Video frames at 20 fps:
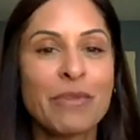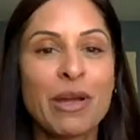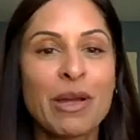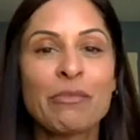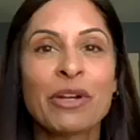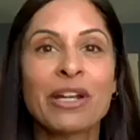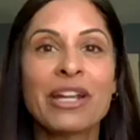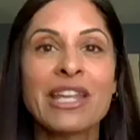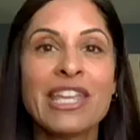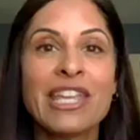
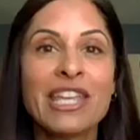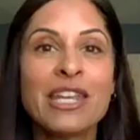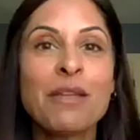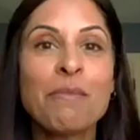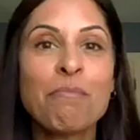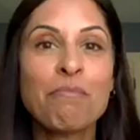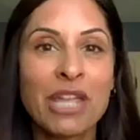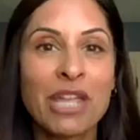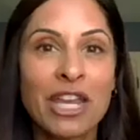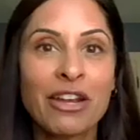Remember,
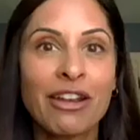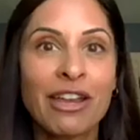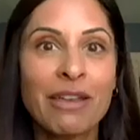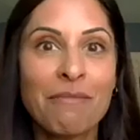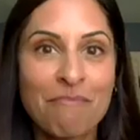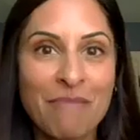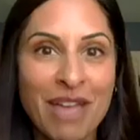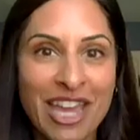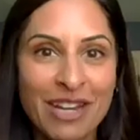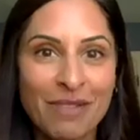in
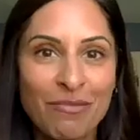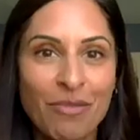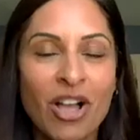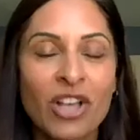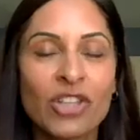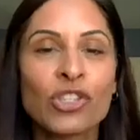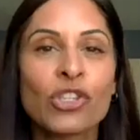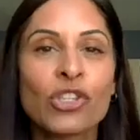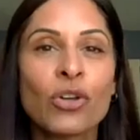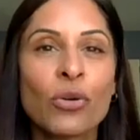
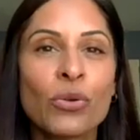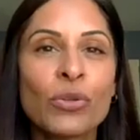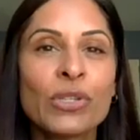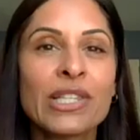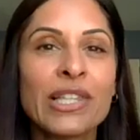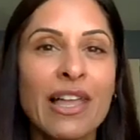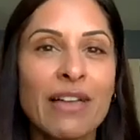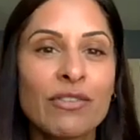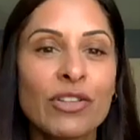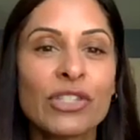perimenopause, those
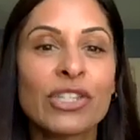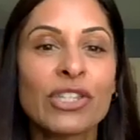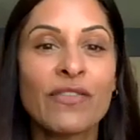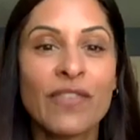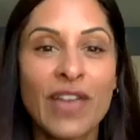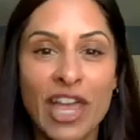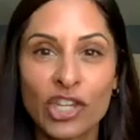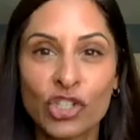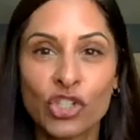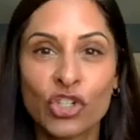levels of
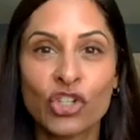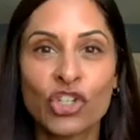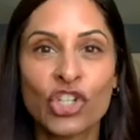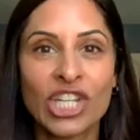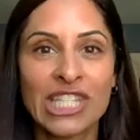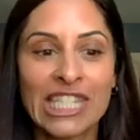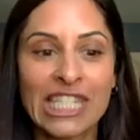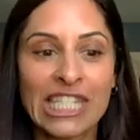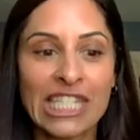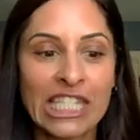
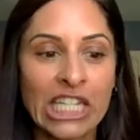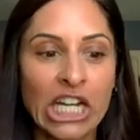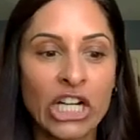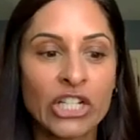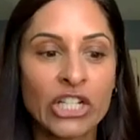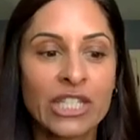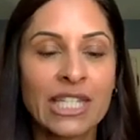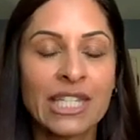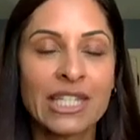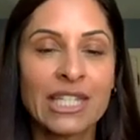estrogen
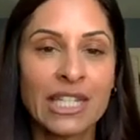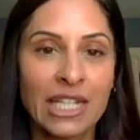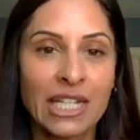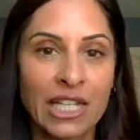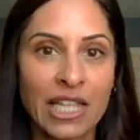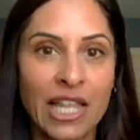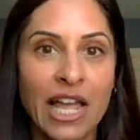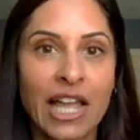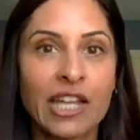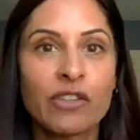start to
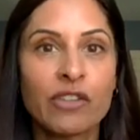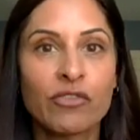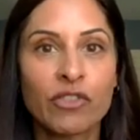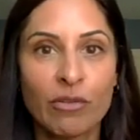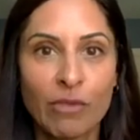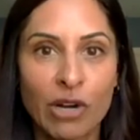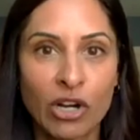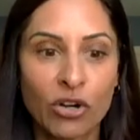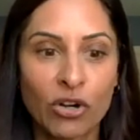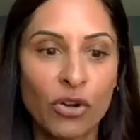decline
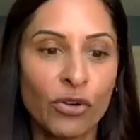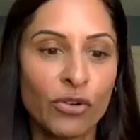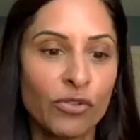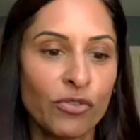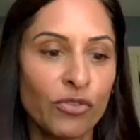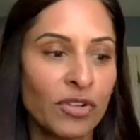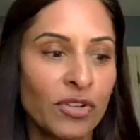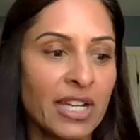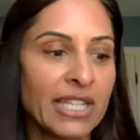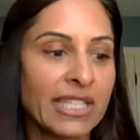from our
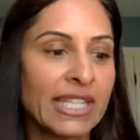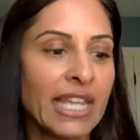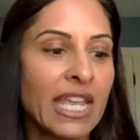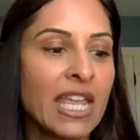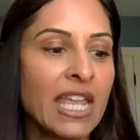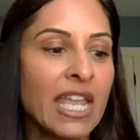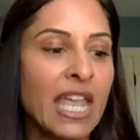ovaries.